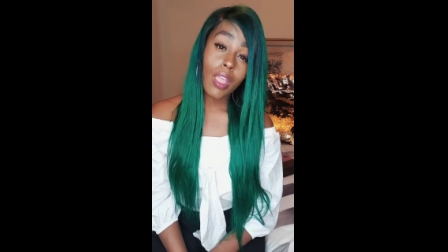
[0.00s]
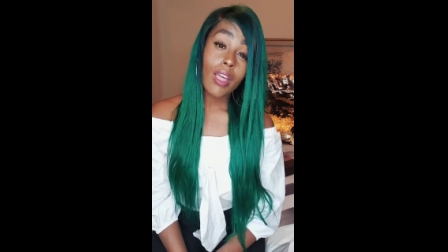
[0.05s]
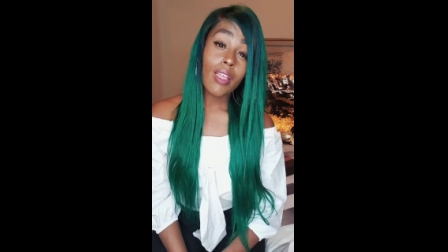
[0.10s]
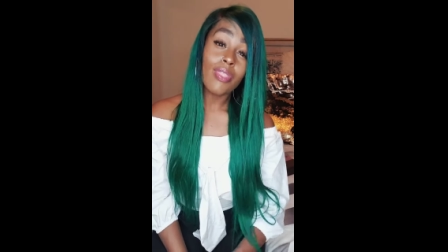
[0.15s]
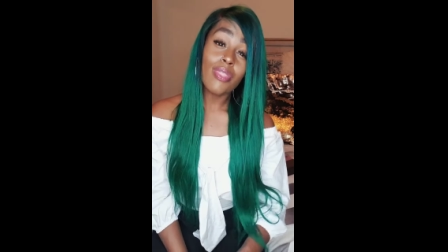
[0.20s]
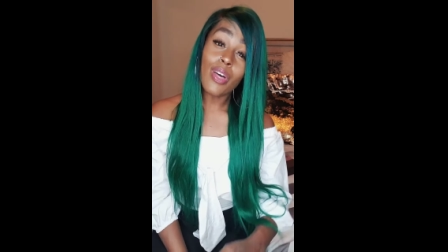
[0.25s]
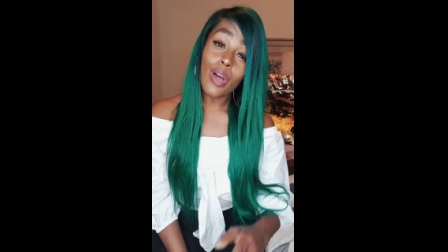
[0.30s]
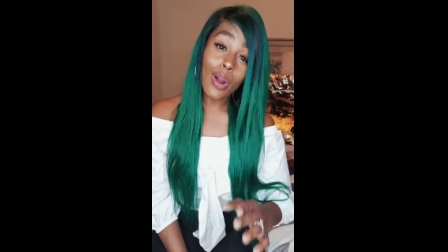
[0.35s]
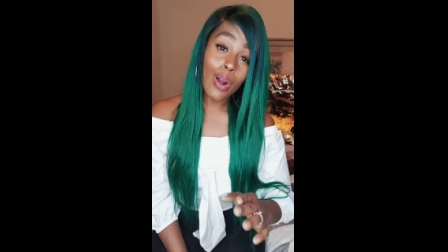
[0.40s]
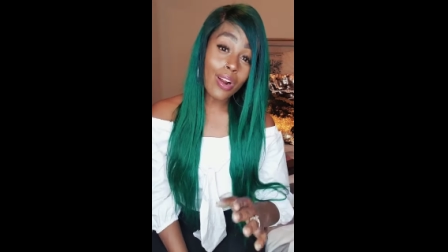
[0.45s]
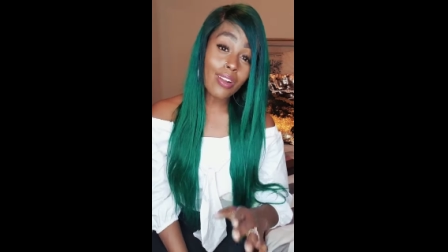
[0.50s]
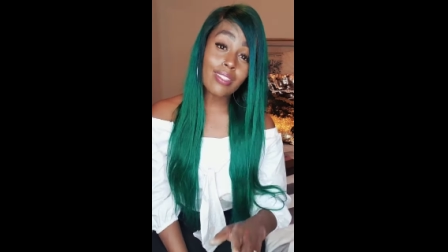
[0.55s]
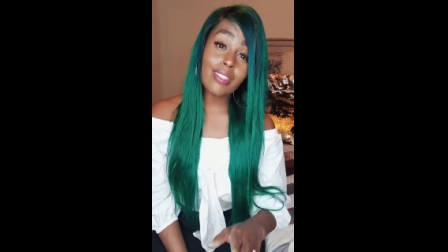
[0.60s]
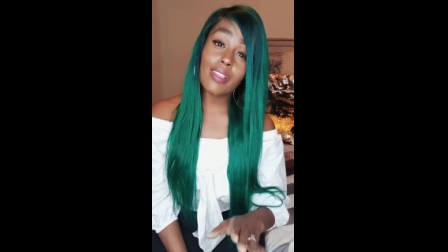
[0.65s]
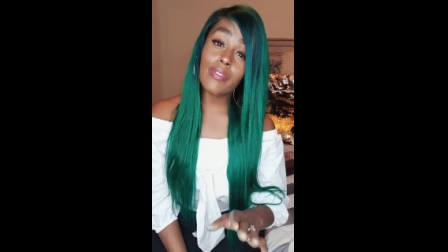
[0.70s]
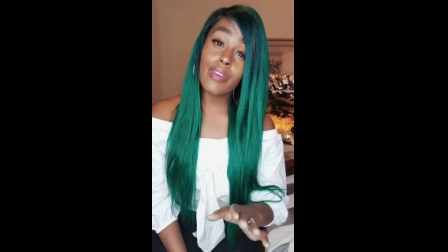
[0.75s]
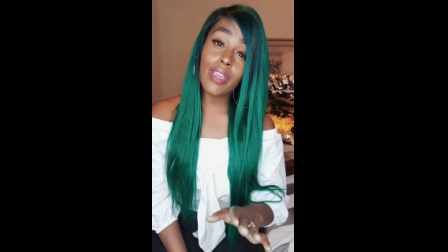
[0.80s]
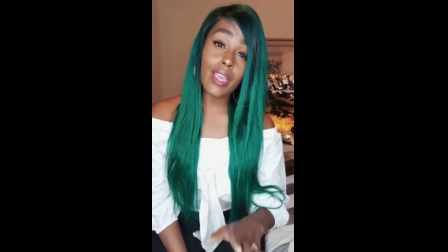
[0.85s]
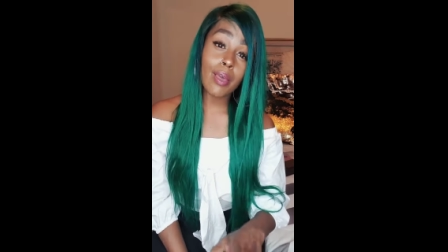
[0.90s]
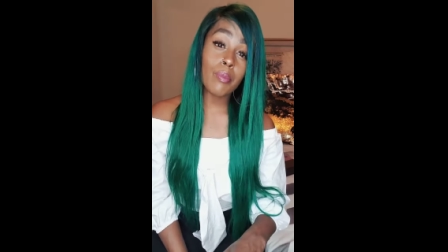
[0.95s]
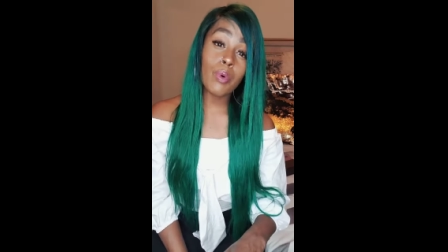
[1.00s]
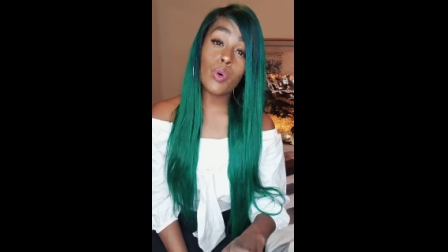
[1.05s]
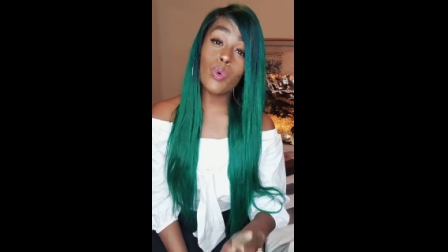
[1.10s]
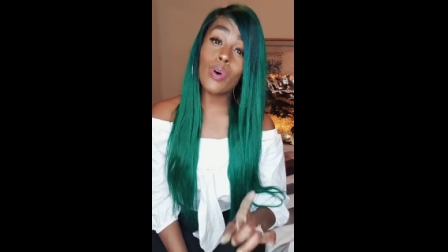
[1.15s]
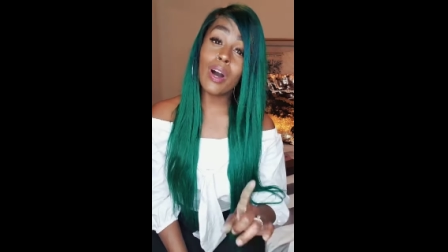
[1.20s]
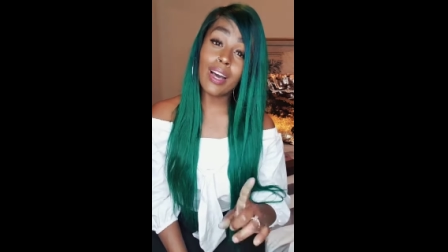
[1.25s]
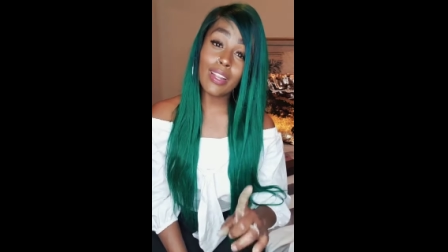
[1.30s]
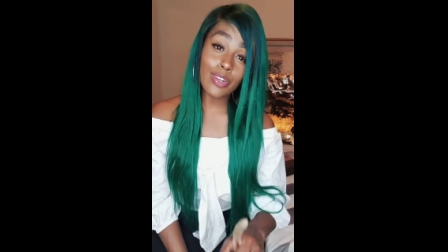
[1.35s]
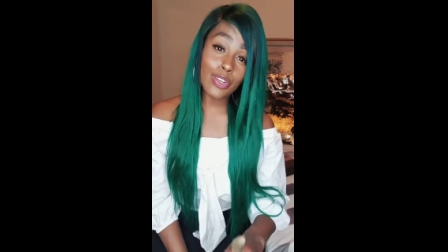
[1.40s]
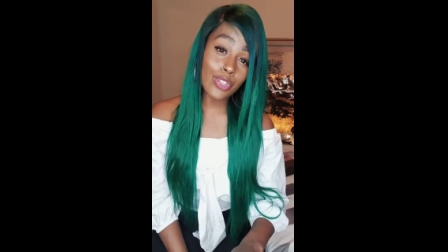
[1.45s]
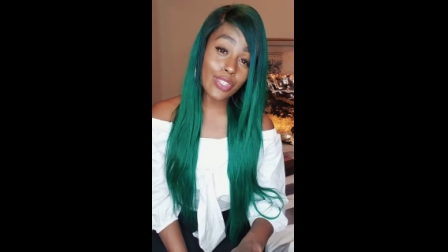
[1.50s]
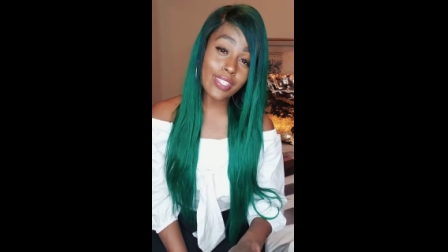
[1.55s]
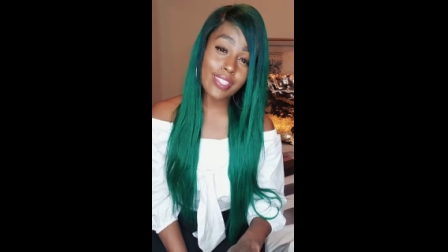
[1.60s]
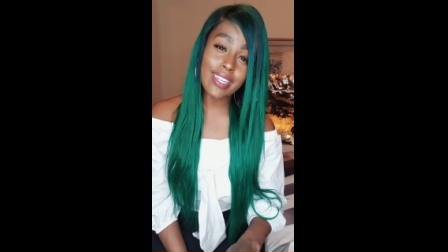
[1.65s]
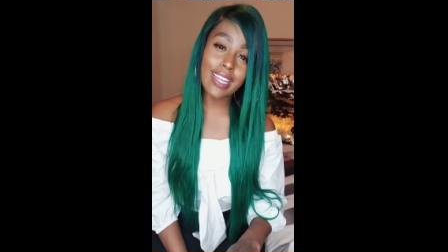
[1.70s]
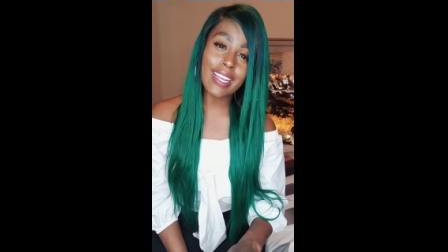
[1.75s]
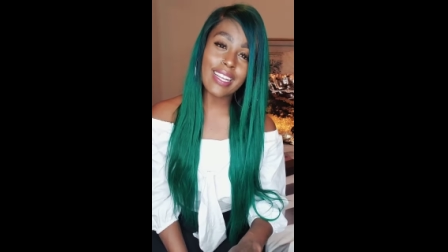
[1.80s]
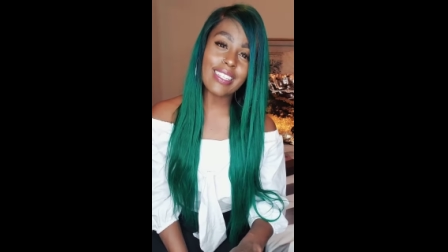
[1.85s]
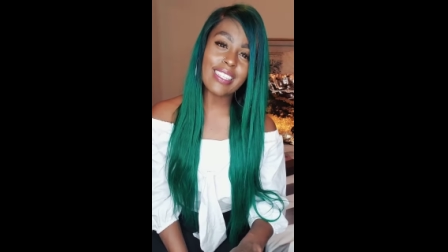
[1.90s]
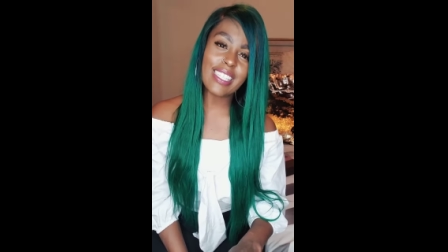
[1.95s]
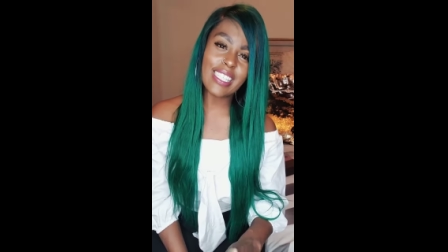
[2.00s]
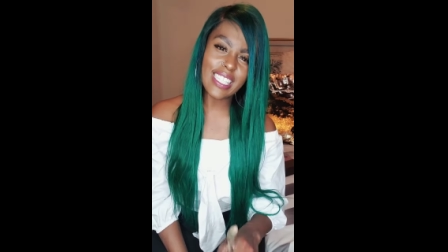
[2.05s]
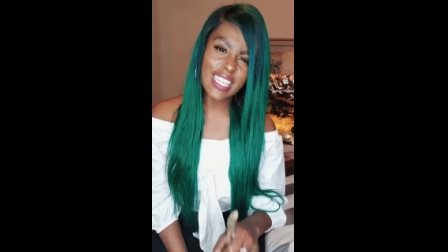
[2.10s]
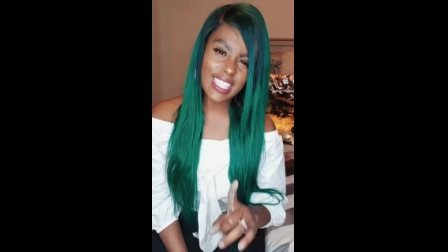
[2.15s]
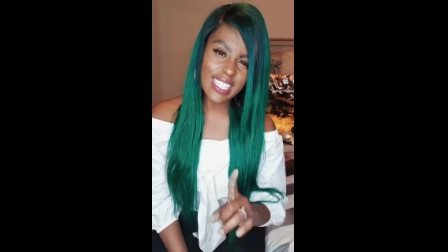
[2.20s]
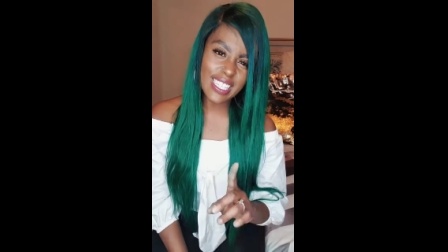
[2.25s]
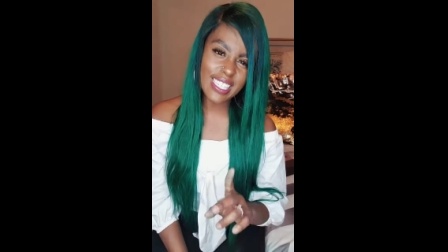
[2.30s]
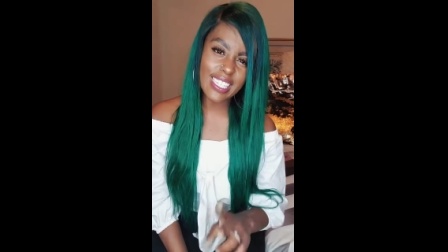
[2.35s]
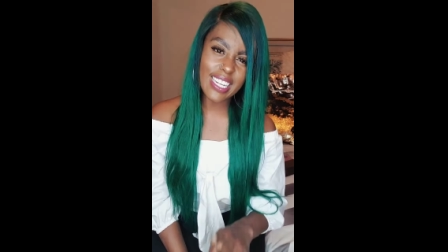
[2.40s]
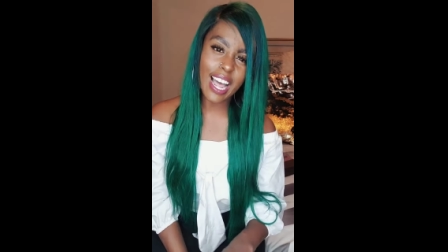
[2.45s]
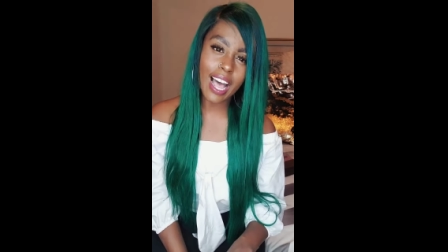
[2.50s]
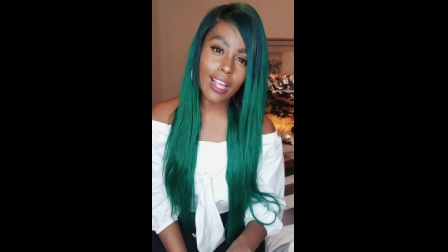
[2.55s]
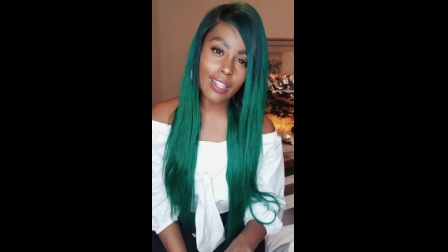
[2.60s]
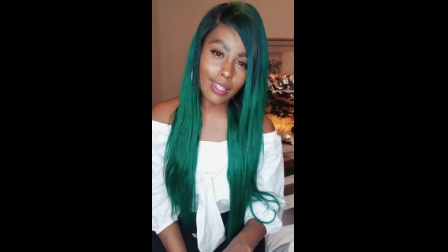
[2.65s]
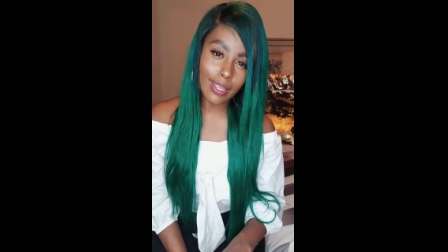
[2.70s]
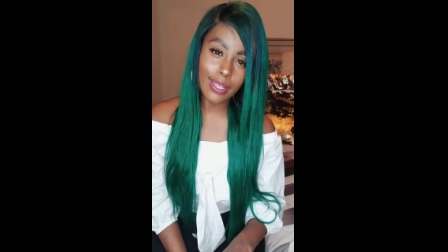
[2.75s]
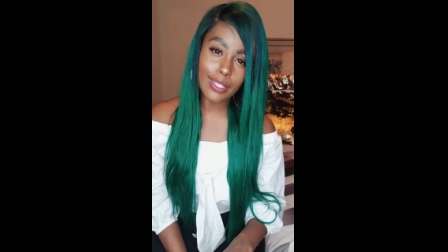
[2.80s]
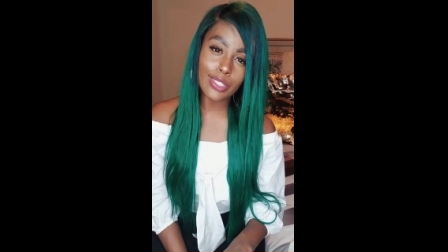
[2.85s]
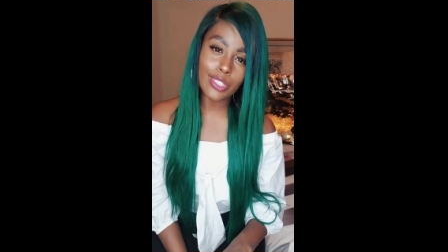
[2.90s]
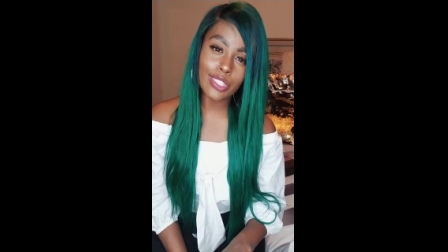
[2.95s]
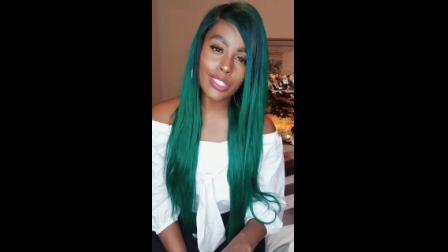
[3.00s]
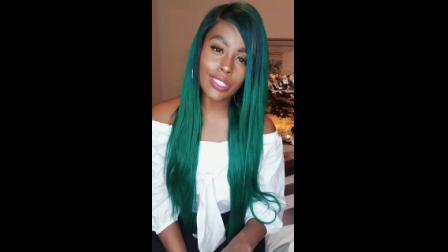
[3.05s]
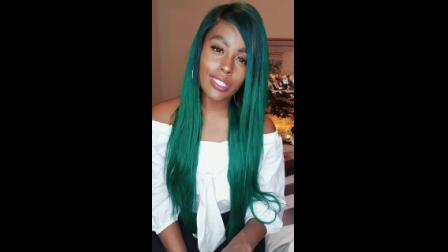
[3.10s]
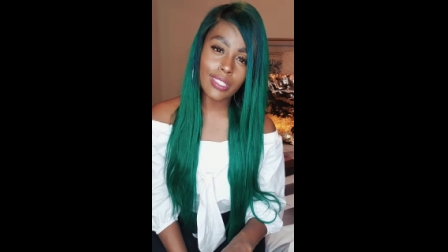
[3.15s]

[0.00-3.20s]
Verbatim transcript: The hearts of him who understands seeks knowledge,